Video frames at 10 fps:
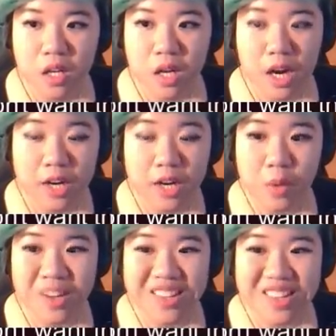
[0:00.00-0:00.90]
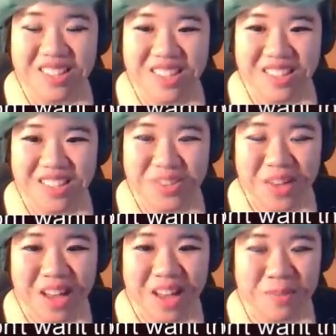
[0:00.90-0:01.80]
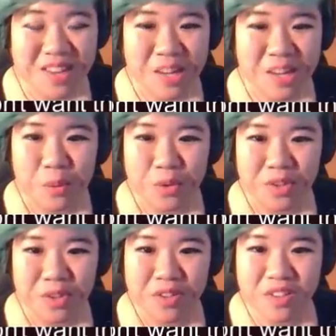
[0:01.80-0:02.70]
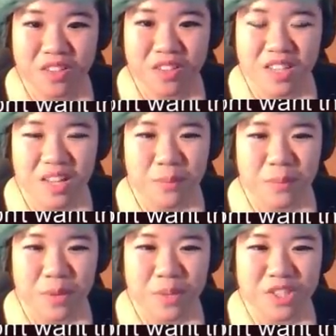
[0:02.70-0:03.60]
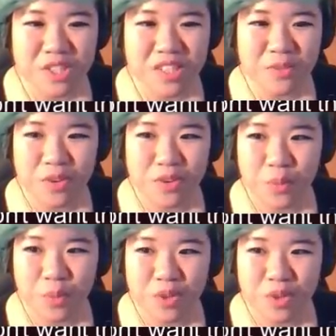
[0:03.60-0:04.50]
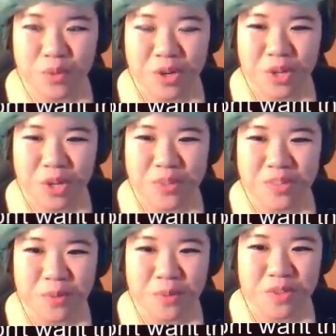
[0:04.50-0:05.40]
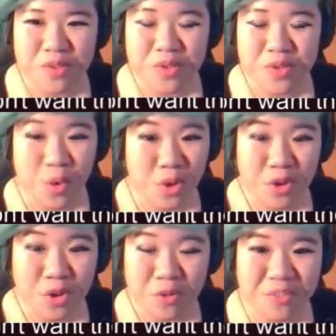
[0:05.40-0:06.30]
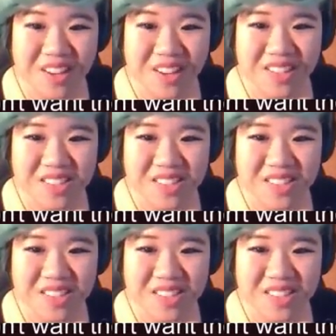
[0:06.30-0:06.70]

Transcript: I don't want these things to happen anymore. My wish is for a world where humans and birds no longer fight.